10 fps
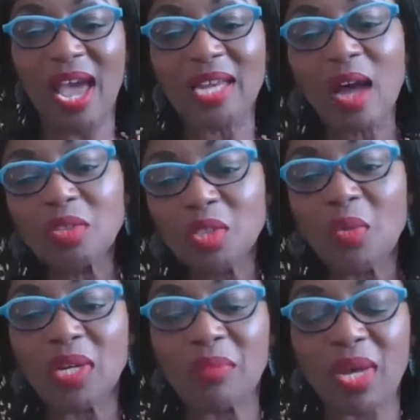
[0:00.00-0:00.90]
You also
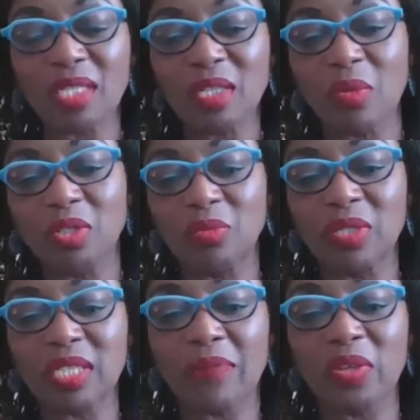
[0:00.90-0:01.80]
want a Mansa wear to be
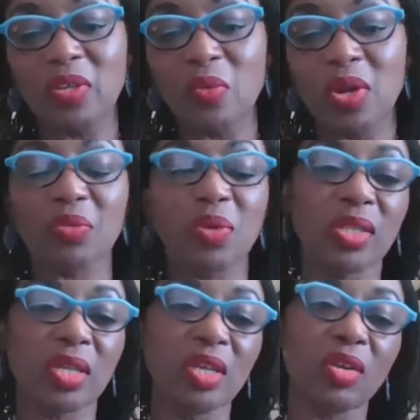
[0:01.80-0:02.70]
something you wear throughout
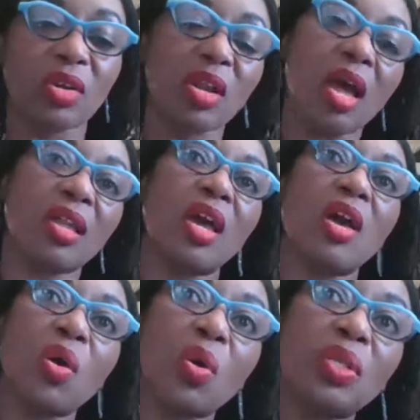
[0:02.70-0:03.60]
the year, not
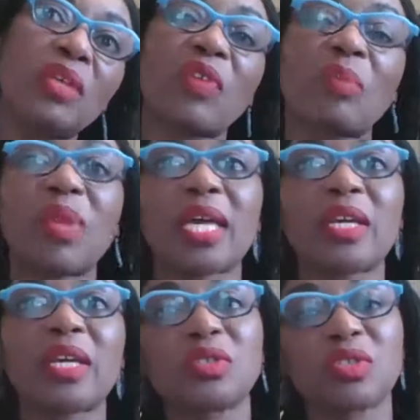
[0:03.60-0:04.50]
only for Black
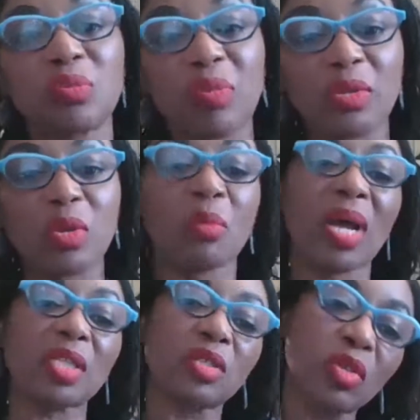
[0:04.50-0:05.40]
History Month or
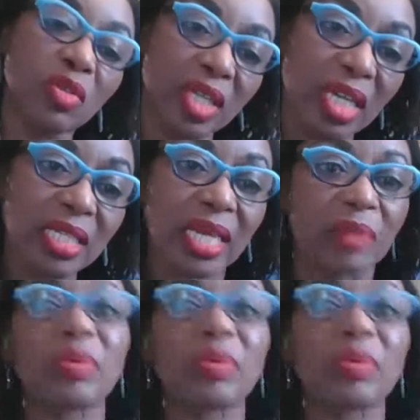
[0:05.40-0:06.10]
Martin Luther King Day, but